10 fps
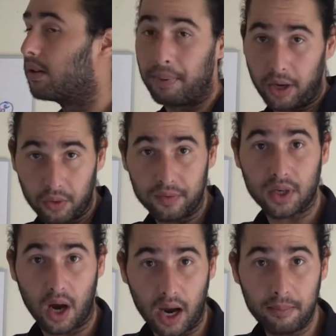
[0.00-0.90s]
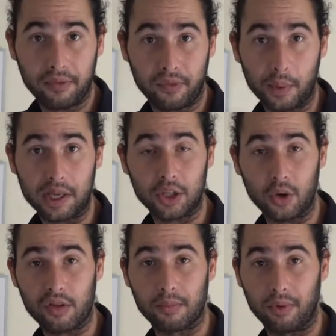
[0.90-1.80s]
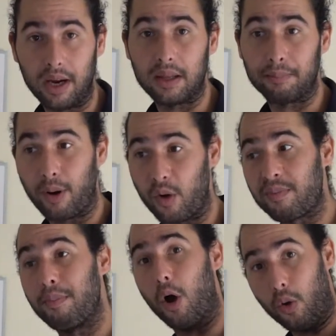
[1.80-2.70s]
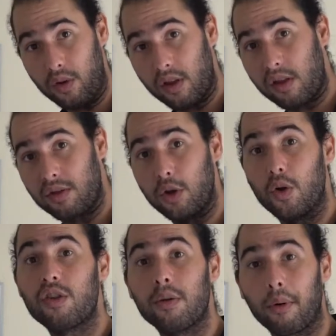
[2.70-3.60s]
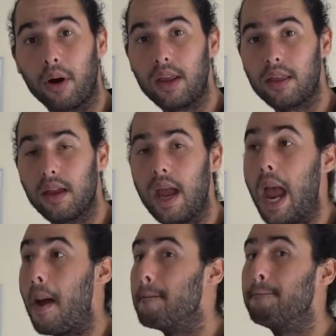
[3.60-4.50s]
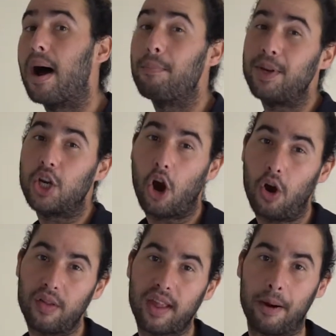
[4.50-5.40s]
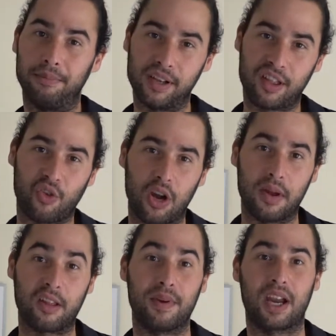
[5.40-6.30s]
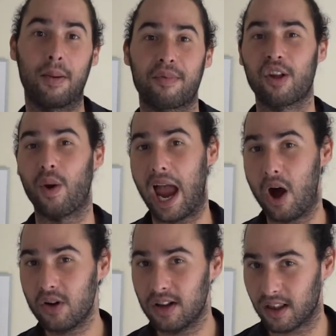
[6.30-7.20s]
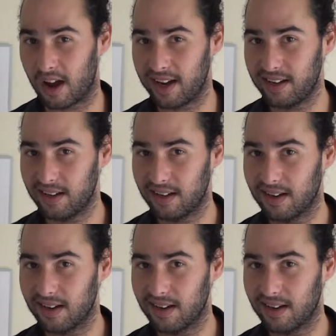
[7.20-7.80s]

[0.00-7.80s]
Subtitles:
the period of time before we get the urge to breathe. It postpones the urge to breathe. But because our bloodstream has become so alkaline,